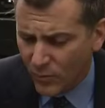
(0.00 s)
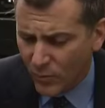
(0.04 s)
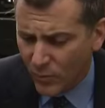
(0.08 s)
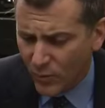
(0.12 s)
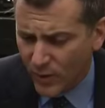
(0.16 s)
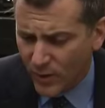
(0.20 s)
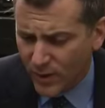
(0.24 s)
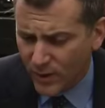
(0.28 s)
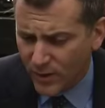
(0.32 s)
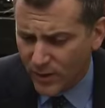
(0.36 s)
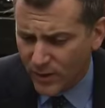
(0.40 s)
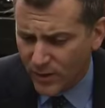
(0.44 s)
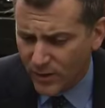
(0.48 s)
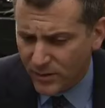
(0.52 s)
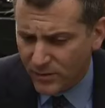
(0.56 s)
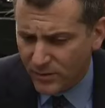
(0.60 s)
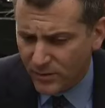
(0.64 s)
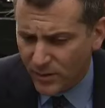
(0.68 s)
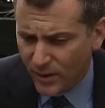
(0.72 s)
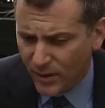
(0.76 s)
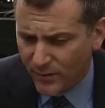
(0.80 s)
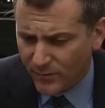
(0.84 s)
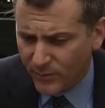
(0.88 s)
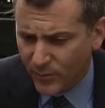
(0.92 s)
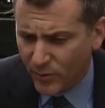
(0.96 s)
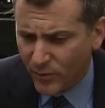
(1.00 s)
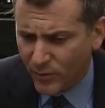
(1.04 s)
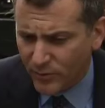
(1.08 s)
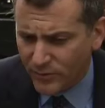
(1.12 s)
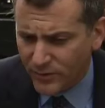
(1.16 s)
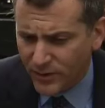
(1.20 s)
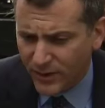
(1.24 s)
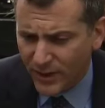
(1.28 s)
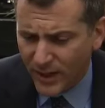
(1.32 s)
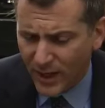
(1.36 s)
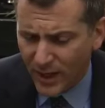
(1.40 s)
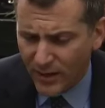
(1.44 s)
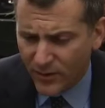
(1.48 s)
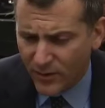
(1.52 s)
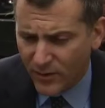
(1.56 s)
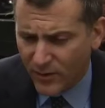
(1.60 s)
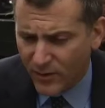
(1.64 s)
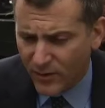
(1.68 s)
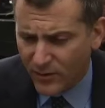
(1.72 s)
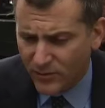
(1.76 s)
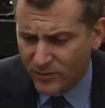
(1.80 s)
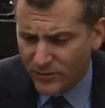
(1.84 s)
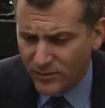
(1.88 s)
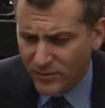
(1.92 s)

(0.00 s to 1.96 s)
We have pulled together